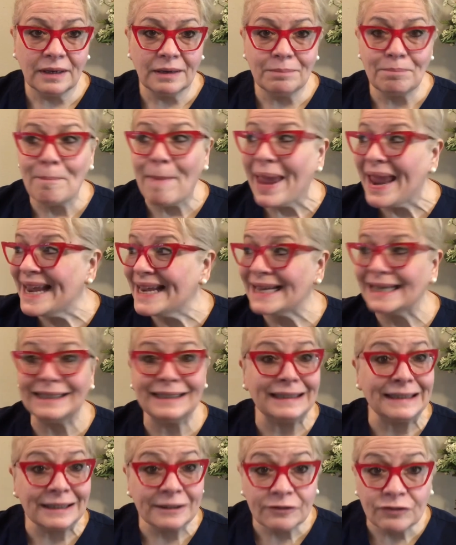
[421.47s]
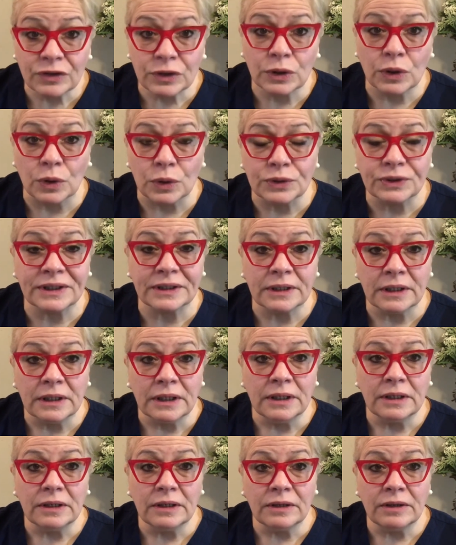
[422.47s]
Make it difficult
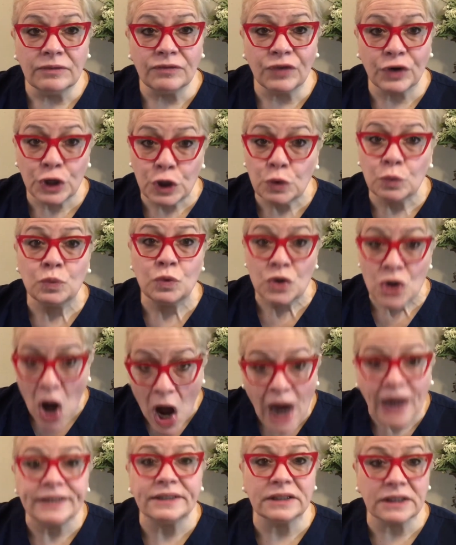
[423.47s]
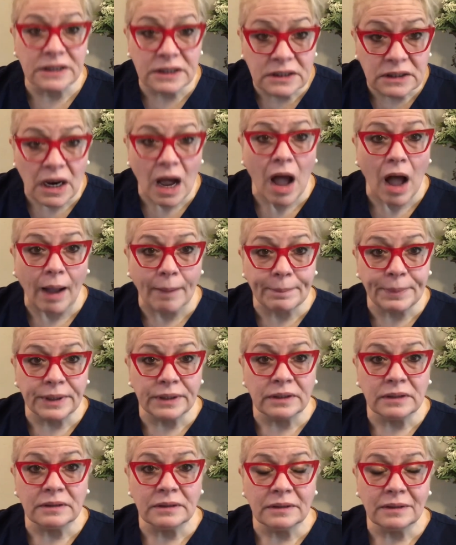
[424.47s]
for you not to stop.
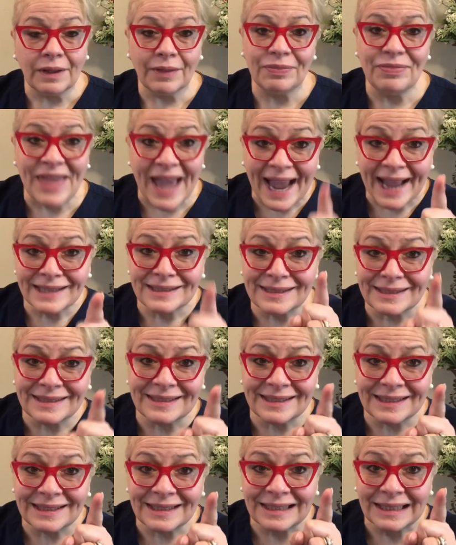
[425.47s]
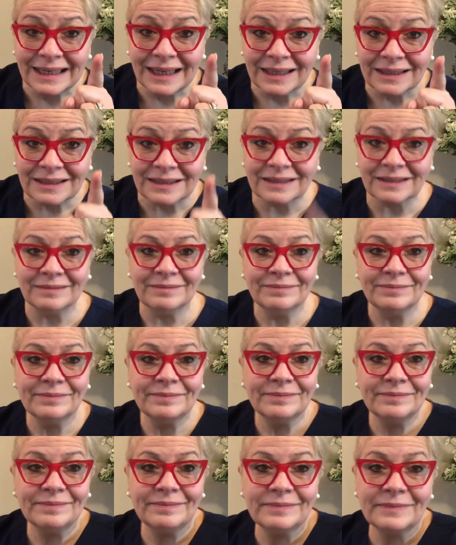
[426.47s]
That's the ticket.
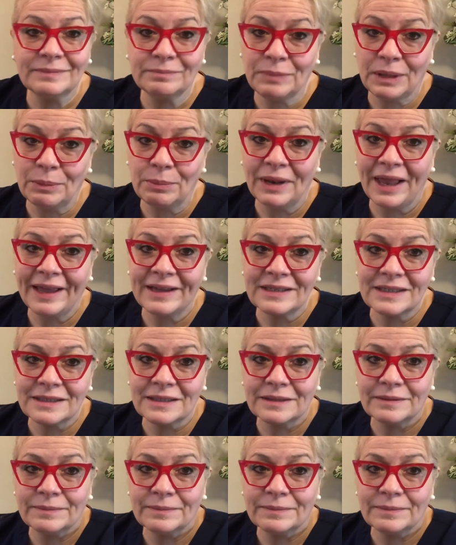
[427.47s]
Be blessed.